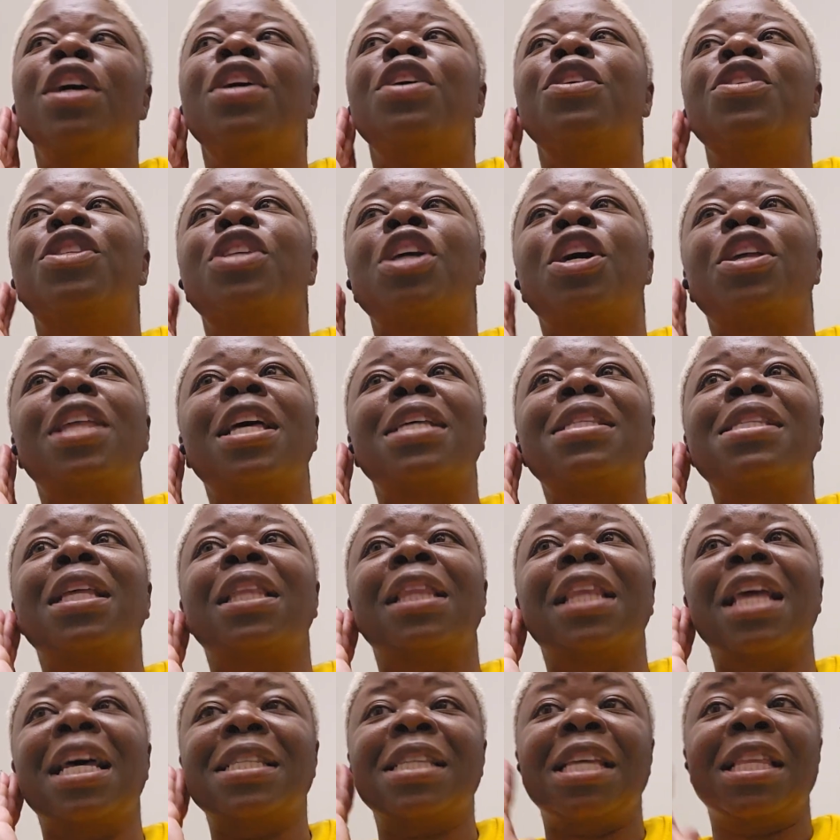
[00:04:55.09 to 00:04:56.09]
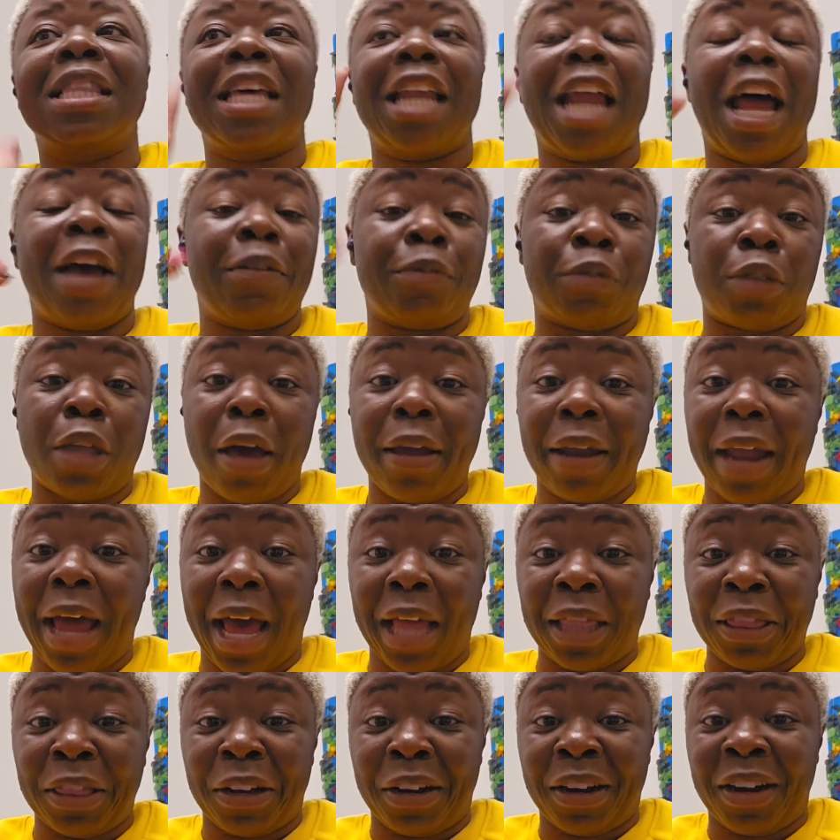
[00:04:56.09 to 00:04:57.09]
So that's a lesson that I thought
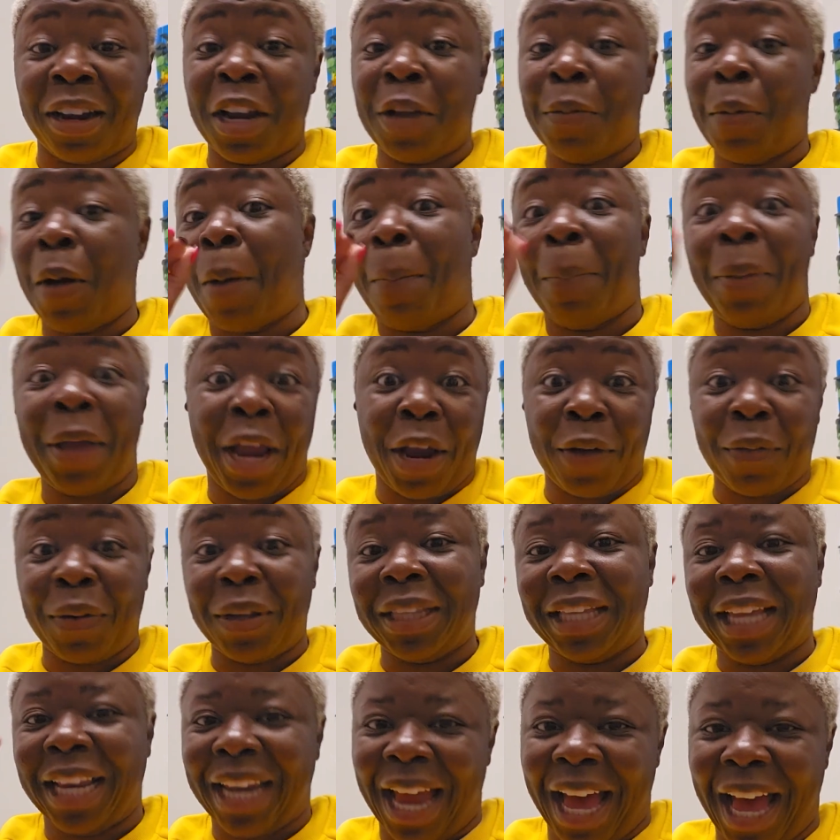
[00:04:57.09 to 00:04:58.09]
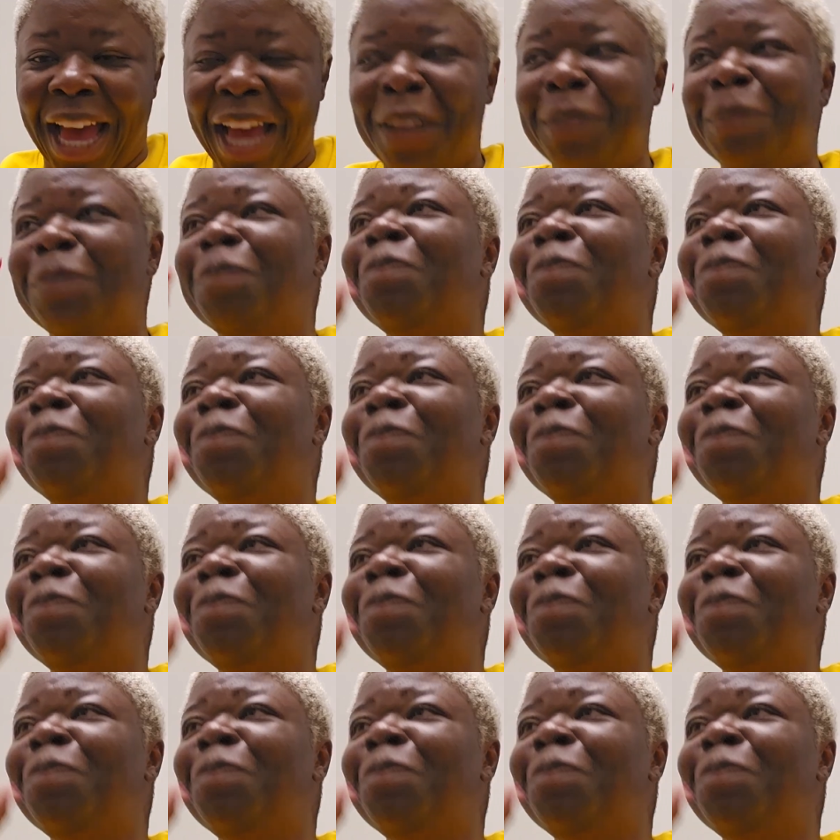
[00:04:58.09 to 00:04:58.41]
I'd learn. Apparently not.